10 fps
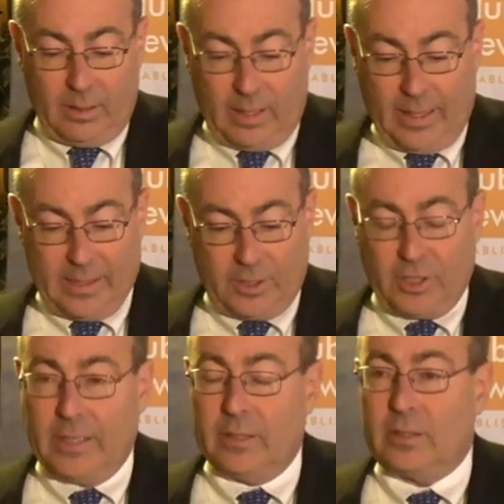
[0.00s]
has
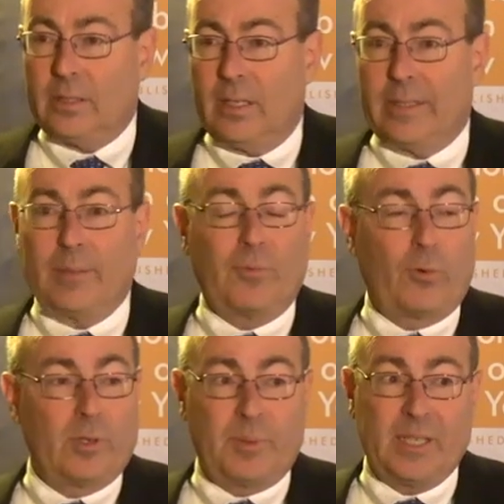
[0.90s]
changed. Labor
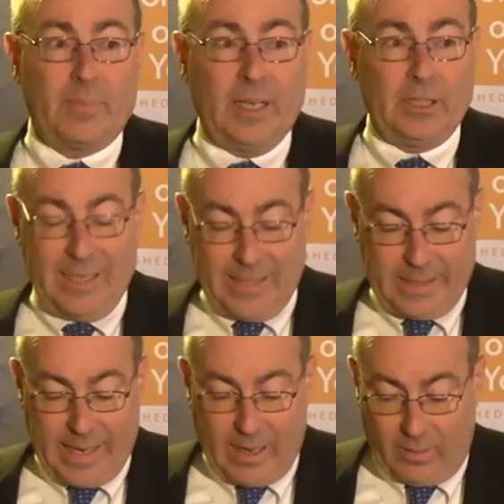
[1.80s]
force participation is
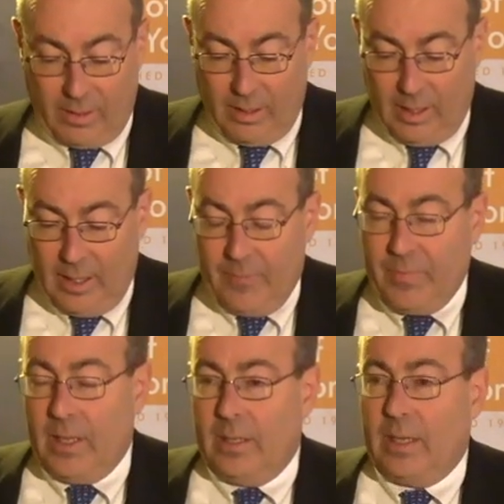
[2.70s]
down.
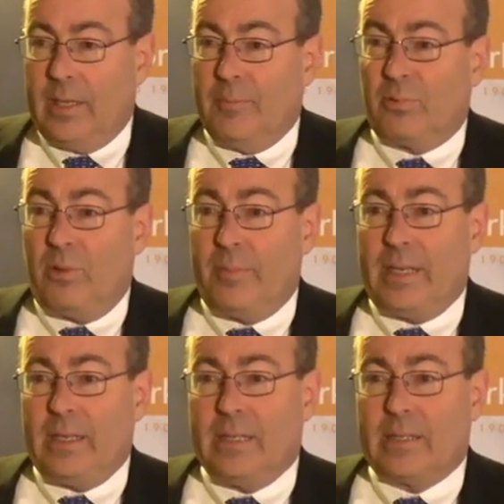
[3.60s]

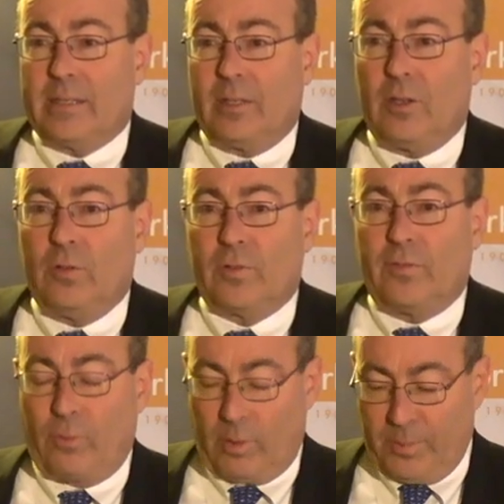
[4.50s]
Employment is still over
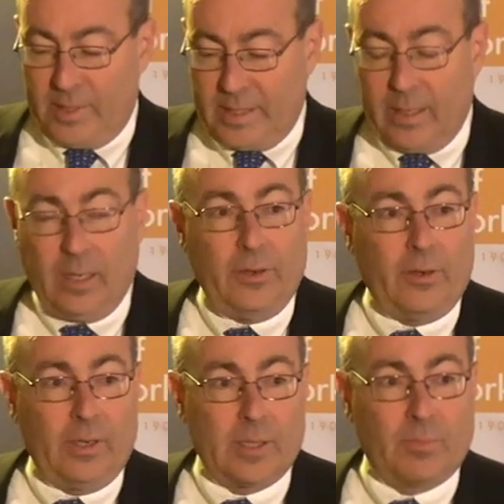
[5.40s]
4%
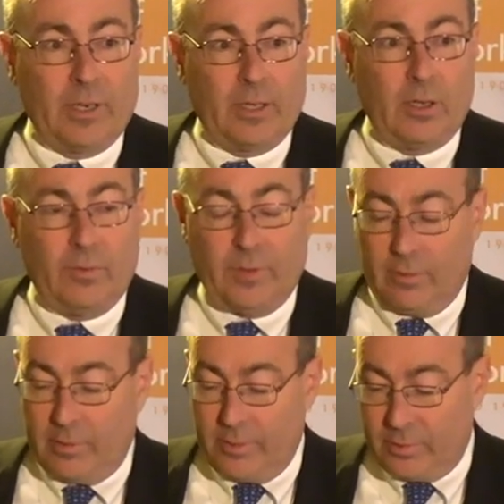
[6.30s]
under its pre-COVID
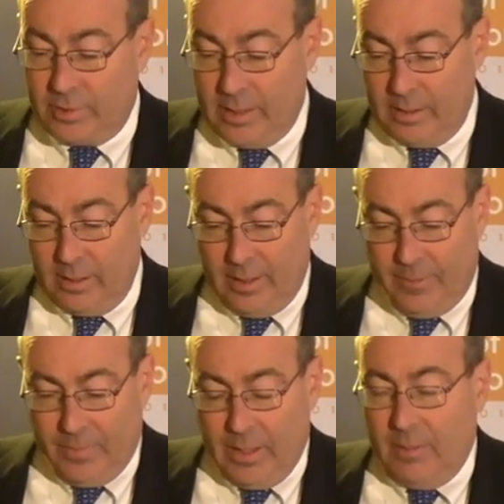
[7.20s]
growth trend.
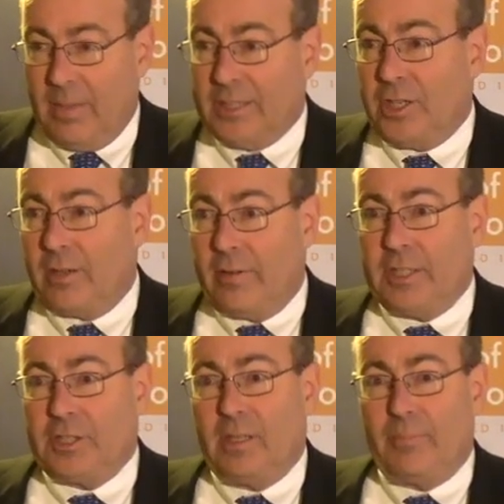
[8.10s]
My
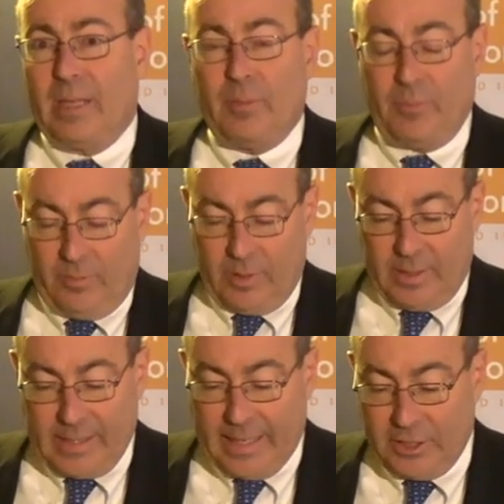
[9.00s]
generation, the baby boomers,
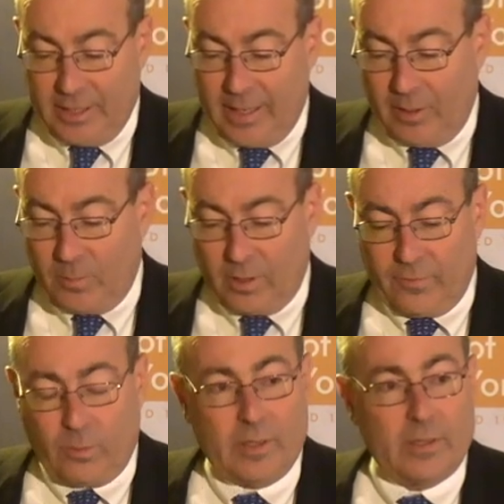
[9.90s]
is aging out of the
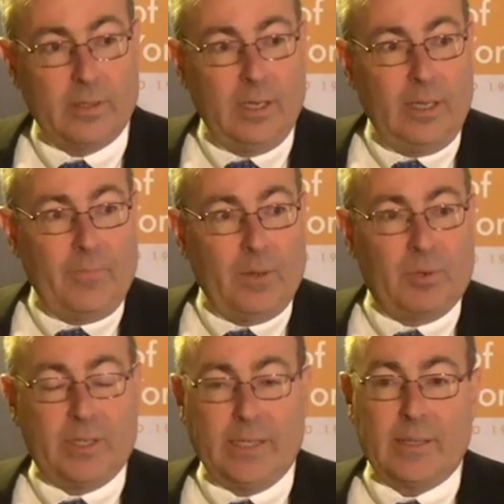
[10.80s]
workforce.
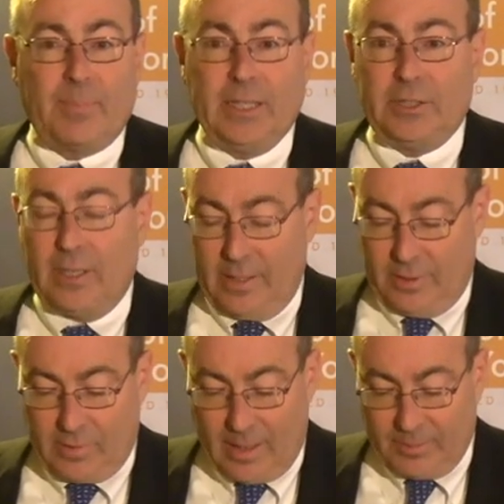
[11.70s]
Participation has
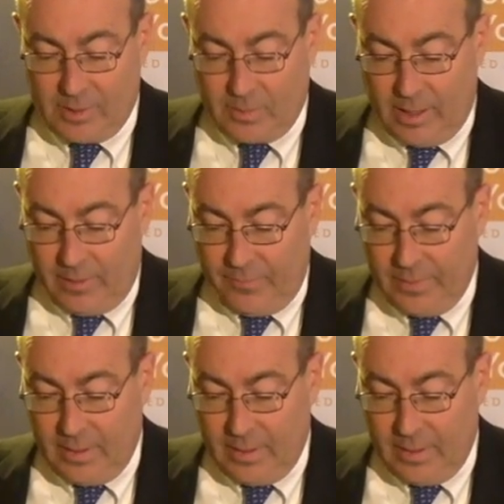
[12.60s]
dropped as well.